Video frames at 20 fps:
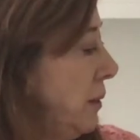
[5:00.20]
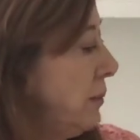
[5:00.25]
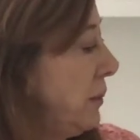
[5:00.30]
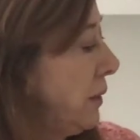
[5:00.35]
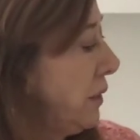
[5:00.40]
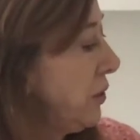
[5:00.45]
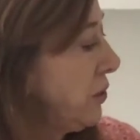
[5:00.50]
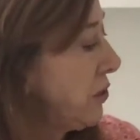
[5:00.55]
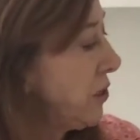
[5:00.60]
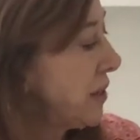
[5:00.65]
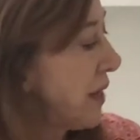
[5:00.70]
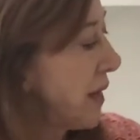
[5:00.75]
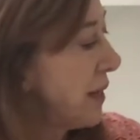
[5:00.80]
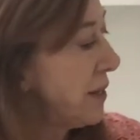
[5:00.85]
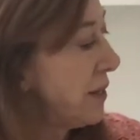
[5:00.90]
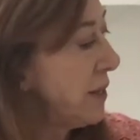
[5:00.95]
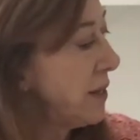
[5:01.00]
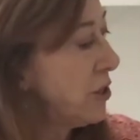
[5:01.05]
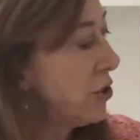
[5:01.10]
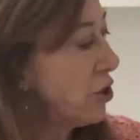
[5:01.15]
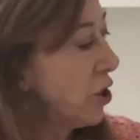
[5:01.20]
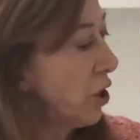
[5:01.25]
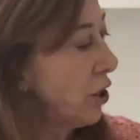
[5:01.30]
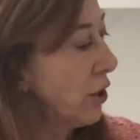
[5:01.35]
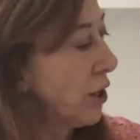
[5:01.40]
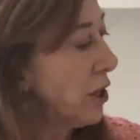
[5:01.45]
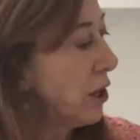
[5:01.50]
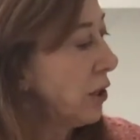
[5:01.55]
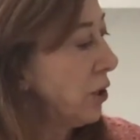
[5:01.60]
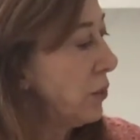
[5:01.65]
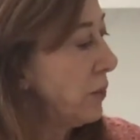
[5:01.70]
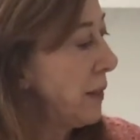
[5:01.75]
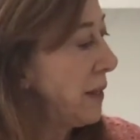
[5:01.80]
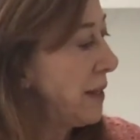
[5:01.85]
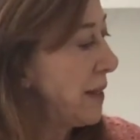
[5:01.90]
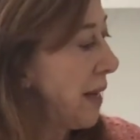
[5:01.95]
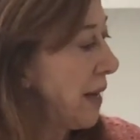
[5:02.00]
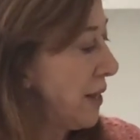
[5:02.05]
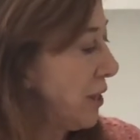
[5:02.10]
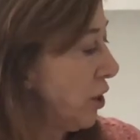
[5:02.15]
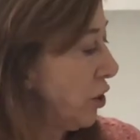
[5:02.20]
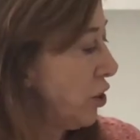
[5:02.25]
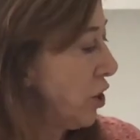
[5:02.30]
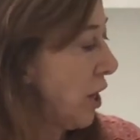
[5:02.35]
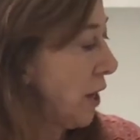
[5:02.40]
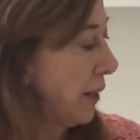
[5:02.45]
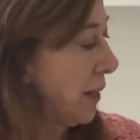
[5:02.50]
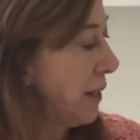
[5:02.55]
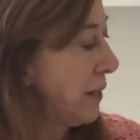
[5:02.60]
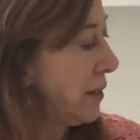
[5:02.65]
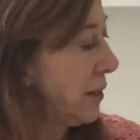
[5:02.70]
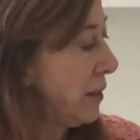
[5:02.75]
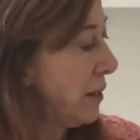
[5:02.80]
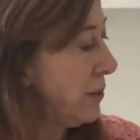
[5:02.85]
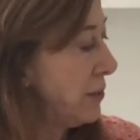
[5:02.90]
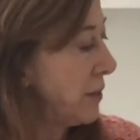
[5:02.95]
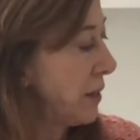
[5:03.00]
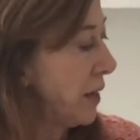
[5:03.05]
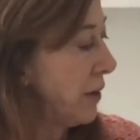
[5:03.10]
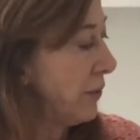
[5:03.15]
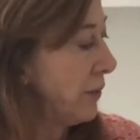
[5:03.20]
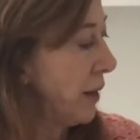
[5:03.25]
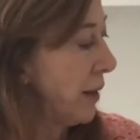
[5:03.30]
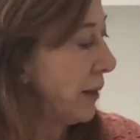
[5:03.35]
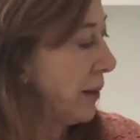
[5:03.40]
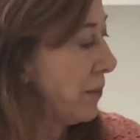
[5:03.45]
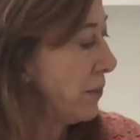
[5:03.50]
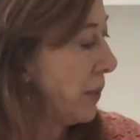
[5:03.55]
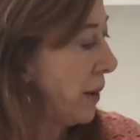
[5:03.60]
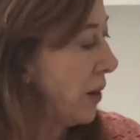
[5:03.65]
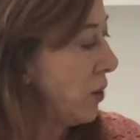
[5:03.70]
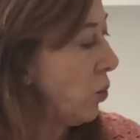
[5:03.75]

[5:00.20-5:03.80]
Baloo sat in his dark and gloomy den, talking to himself like a big